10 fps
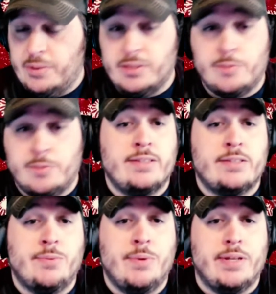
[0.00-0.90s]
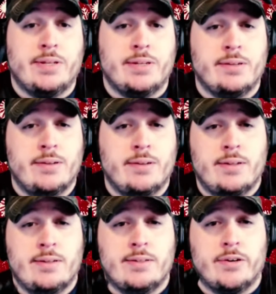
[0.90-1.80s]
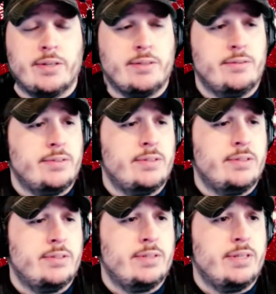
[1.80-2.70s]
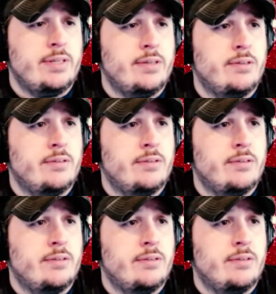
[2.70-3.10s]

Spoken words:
but it's made in Sweden. Sorry, Stieg.